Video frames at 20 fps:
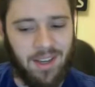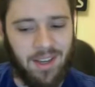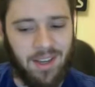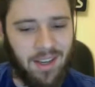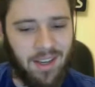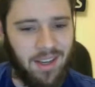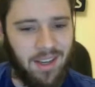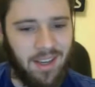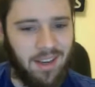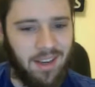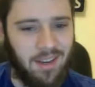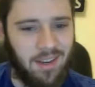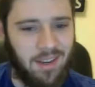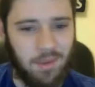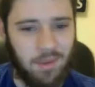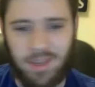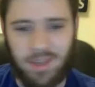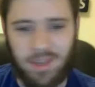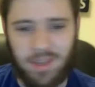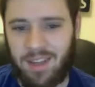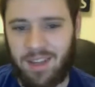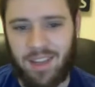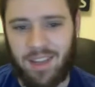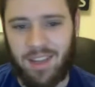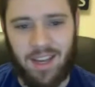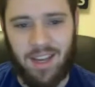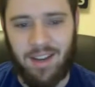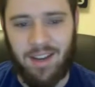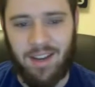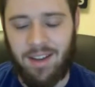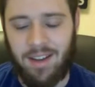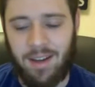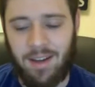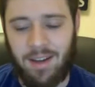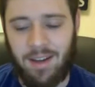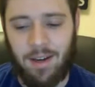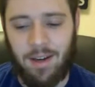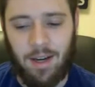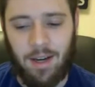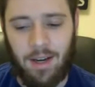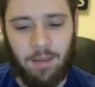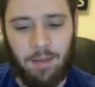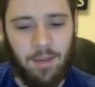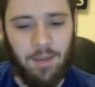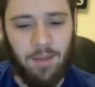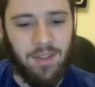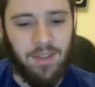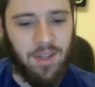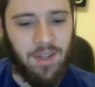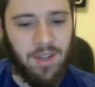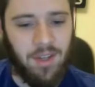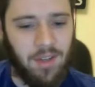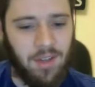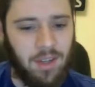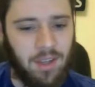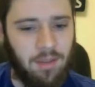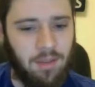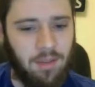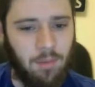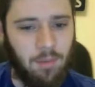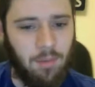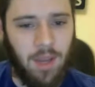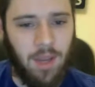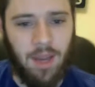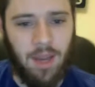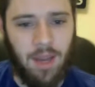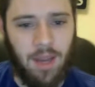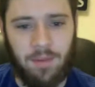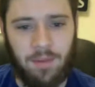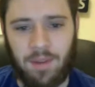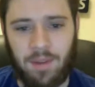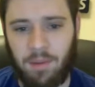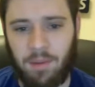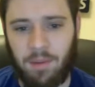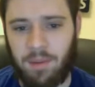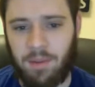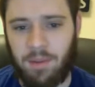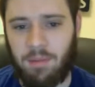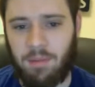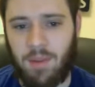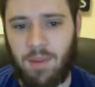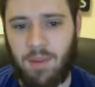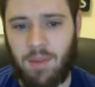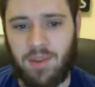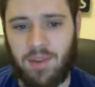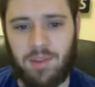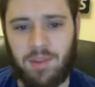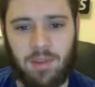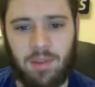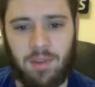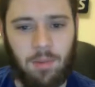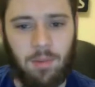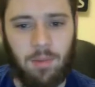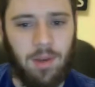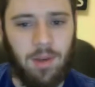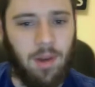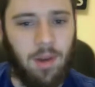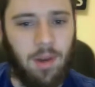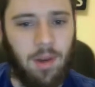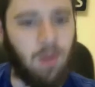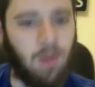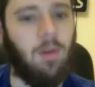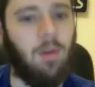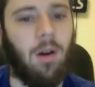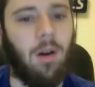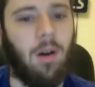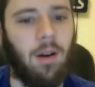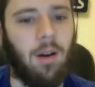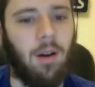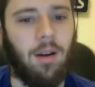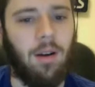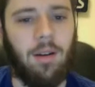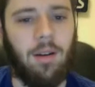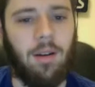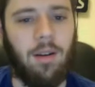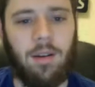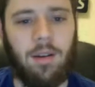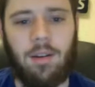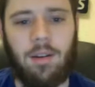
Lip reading: and he will tell you that. Essentially, we have several different measures that we know are